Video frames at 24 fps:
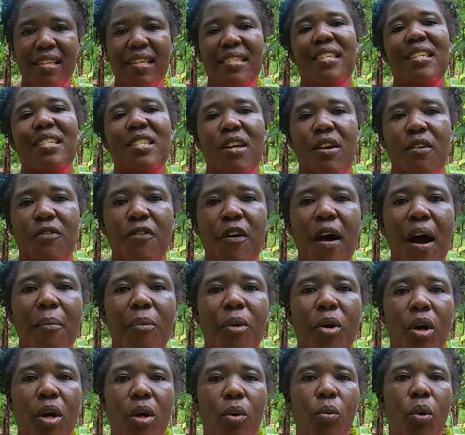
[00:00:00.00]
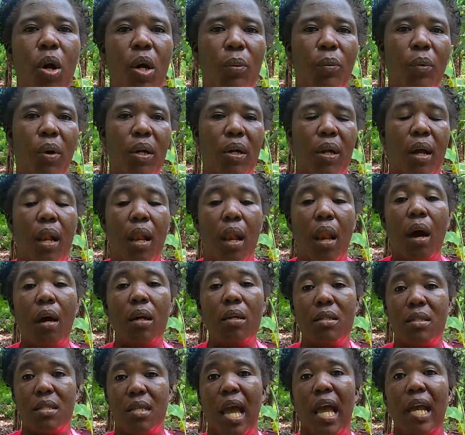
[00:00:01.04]
This is your farm girl one one.
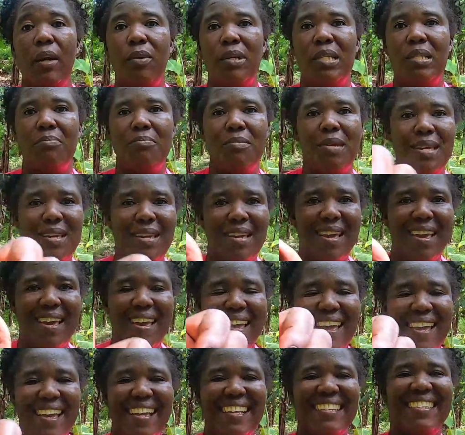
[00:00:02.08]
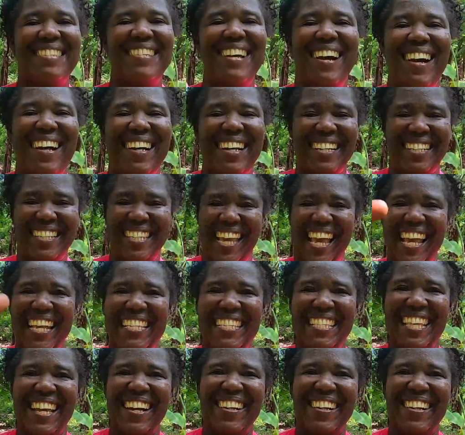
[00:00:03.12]
Alongside with me is Darker Shades,